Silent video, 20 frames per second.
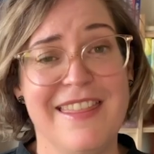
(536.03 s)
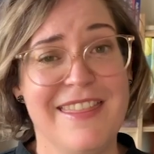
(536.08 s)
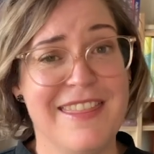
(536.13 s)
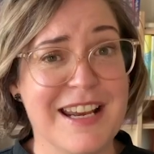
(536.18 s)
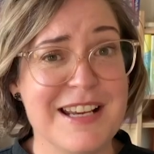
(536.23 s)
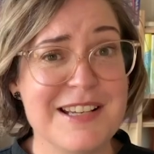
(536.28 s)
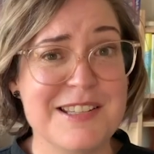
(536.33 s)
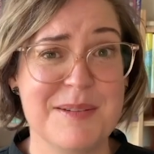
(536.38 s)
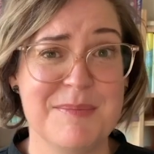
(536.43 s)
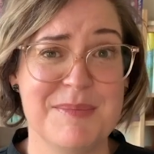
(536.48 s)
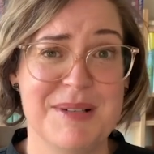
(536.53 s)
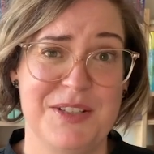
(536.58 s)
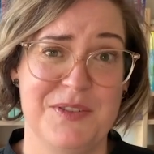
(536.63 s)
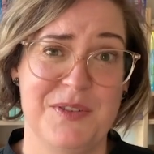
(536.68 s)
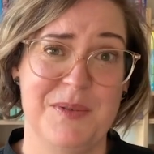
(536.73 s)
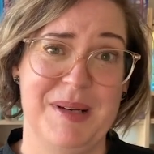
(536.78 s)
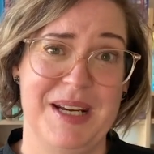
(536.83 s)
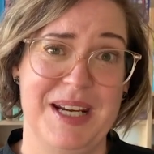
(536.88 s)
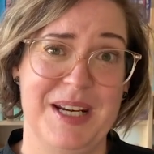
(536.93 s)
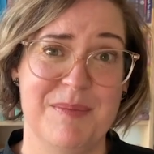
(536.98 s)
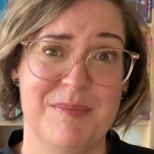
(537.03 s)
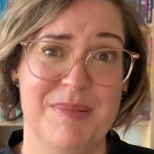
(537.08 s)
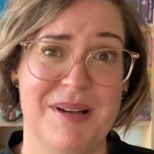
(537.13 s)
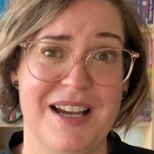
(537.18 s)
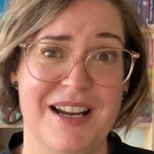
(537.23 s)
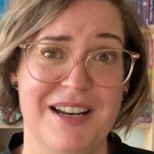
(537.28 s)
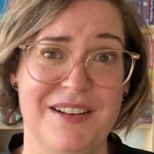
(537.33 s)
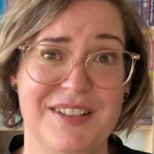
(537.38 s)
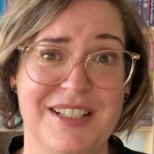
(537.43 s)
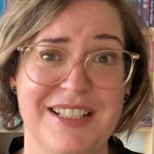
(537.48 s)
Thanks so much for being a
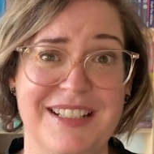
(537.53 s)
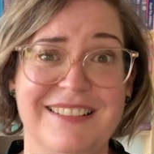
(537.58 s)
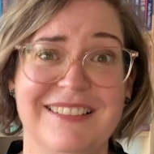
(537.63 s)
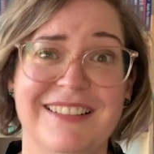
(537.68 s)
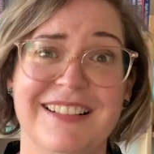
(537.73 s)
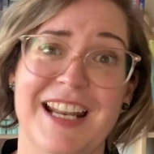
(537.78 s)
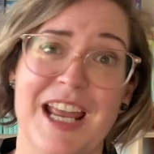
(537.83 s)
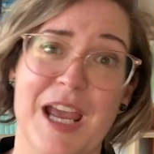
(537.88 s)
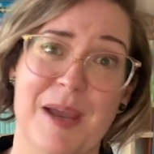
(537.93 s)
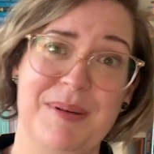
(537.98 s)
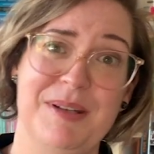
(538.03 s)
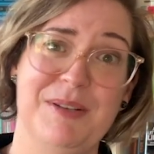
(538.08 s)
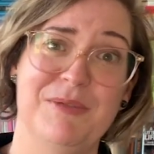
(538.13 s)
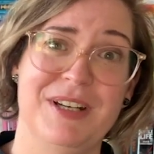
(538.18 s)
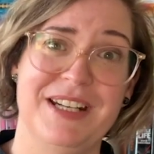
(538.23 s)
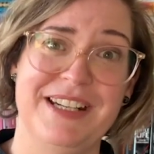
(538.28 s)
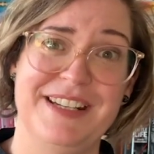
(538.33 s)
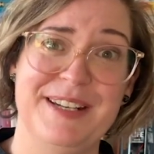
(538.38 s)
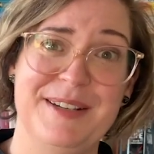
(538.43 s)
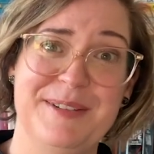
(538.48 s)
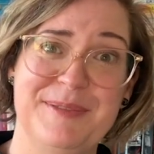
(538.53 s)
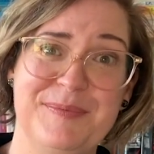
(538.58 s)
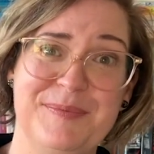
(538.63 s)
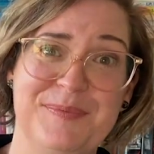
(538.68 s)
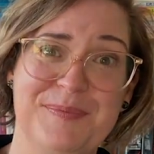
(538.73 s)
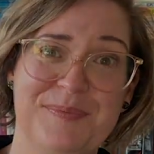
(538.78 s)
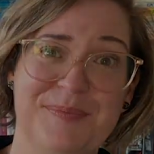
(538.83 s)
part of it, and happy reading.